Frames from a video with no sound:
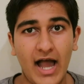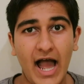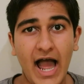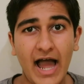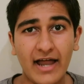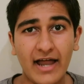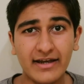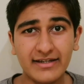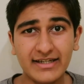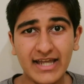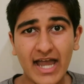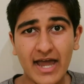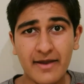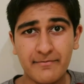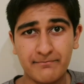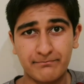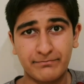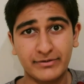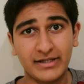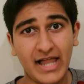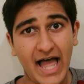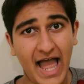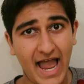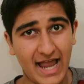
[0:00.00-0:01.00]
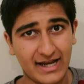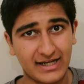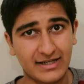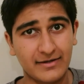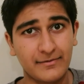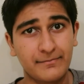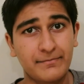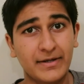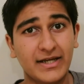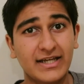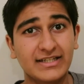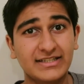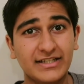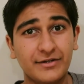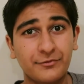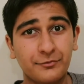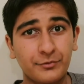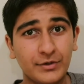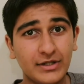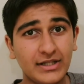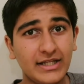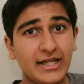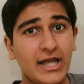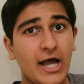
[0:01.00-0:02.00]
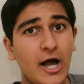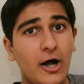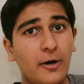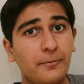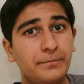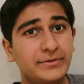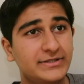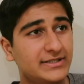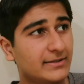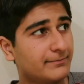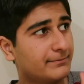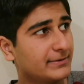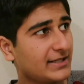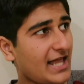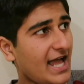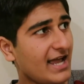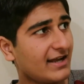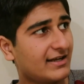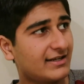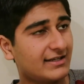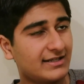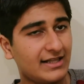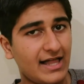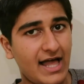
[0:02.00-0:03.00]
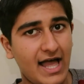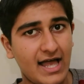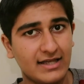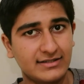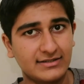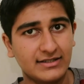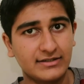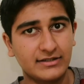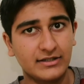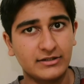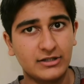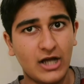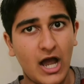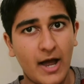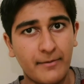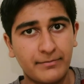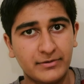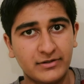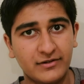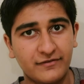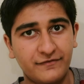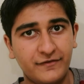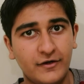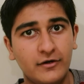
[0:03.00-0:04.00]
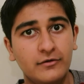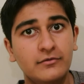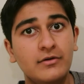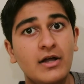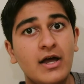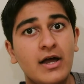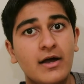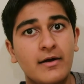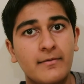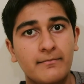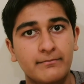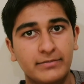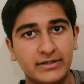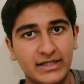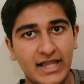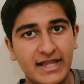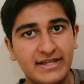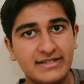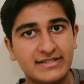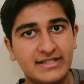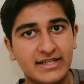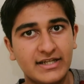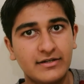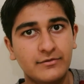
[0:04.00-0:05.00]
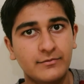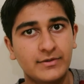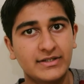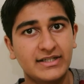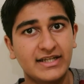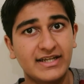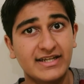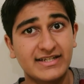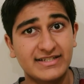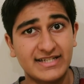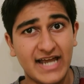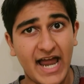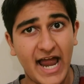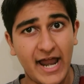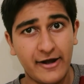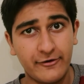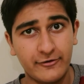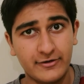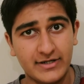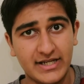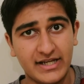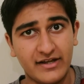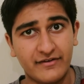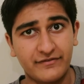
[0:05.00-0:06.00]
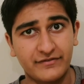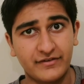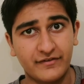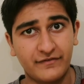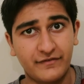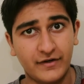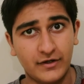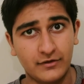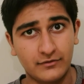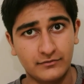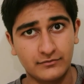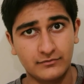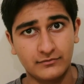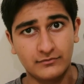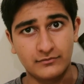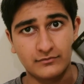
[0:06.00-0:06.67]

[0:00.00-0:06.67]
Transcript: I get black because it really helps the black glass at the top of the phone blend in with the entirety of the phone.